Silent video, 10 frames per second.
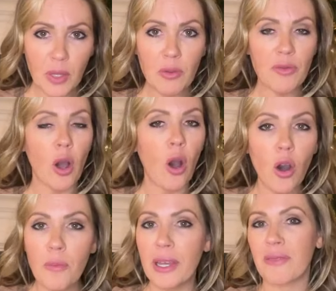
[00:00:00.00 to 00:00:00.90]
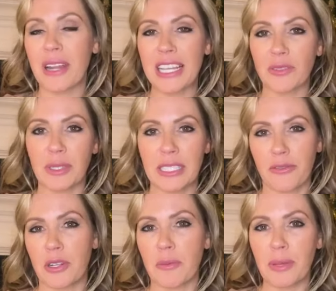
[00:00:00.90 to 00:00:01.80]
We've all been raised with
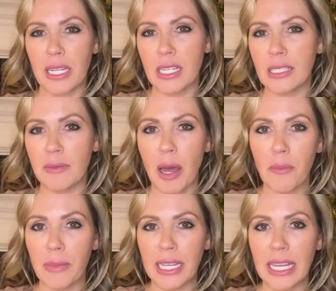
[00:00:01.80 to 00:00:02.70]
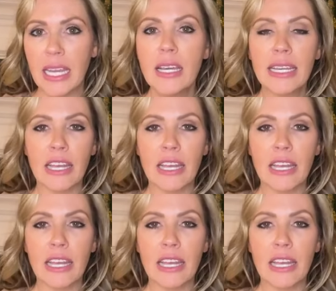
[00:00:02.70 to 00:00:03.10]
different opinions about money.